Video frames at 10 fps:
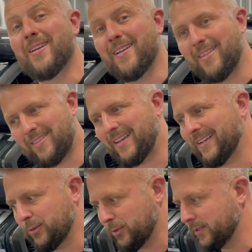
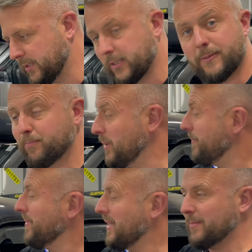thank God they're done.
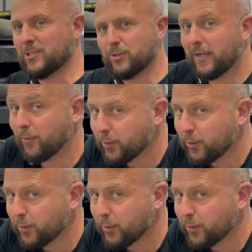But let me show you how